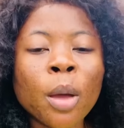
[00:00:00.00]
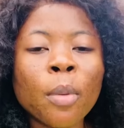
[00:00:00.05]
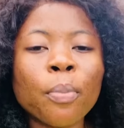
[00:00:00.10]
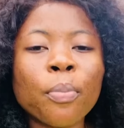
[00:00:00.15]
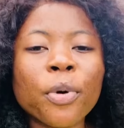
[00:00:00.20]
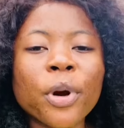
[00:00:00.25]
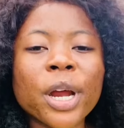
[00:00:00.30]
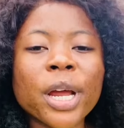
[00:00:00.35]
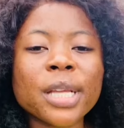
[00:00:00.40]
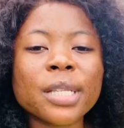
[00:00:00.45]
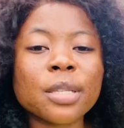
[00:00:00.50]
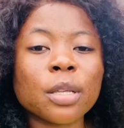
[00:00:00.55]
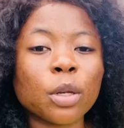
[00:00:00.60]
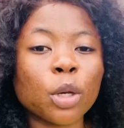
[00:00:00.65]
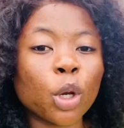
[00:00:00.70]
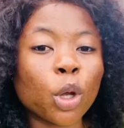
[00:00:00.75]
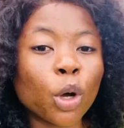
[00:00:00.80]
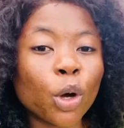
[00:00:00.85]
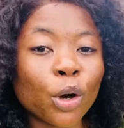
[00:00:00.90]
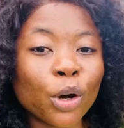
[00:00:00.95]
Praise
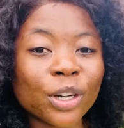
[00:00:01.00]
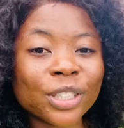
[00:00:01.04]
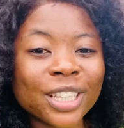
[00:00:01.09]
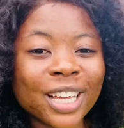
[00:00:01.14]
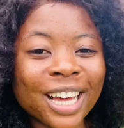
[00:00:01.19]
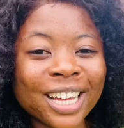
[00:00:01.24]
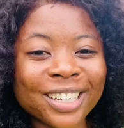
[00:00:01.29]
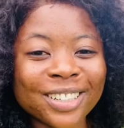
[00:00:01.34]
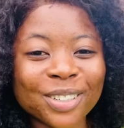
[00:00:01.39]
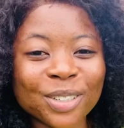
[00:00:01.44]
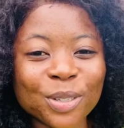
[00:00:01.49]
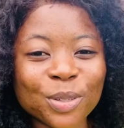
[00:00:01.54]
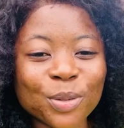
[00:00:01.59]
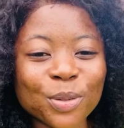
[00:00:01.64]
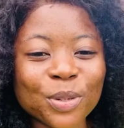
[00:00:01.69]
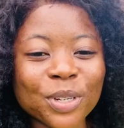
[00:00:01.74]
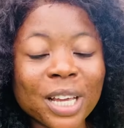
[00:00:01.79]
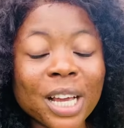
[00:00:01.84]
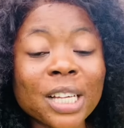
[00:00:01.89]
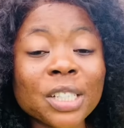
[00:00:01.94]
the Lord.
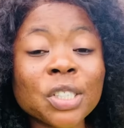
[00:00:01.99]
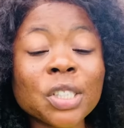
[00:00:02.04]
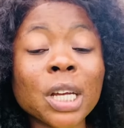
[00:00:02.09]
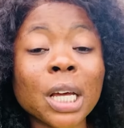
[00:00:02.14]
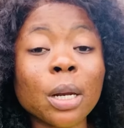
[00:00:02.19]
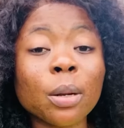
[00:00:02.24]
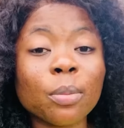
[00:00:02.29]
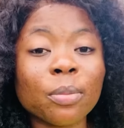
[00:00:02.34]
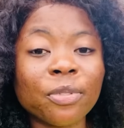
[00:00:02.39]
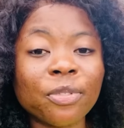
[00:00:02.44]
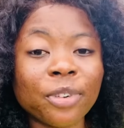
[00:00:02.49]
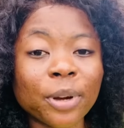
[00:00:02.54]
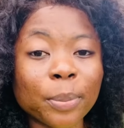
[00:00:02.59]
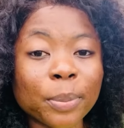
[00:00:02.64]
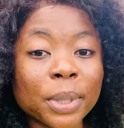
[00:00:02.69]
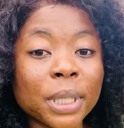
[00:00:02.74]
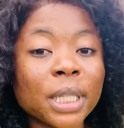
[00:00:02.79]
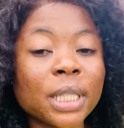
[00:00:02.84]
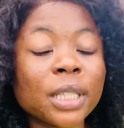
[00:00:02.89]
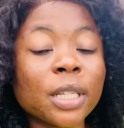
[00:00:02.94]
Hallelujah. Shalom,
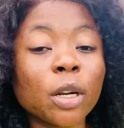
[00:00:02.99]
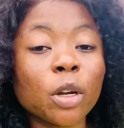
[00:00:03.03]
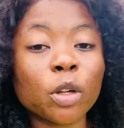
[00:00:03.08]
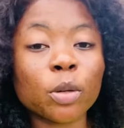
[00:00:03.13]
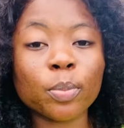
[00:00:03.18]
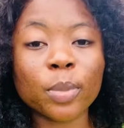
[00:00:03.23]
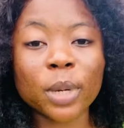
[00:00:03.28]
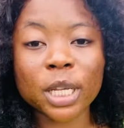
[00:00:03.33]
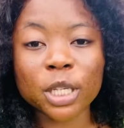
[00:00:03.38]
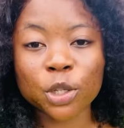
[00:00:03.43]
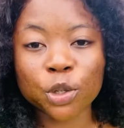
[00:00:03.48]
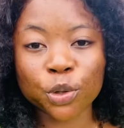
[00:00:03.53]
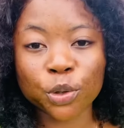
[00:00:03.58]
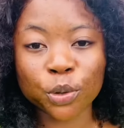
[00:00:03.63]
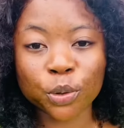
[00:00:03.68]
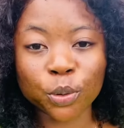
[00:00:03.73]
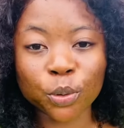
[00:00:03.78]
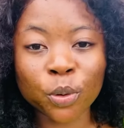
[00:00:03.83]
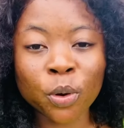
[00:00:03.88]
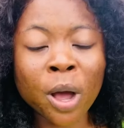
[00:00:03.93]
family. The Lord bless
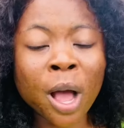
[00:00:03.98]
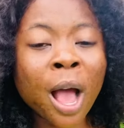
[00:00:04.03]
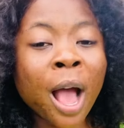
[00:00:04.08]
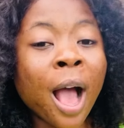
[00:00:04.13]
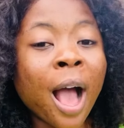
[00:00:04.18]
you.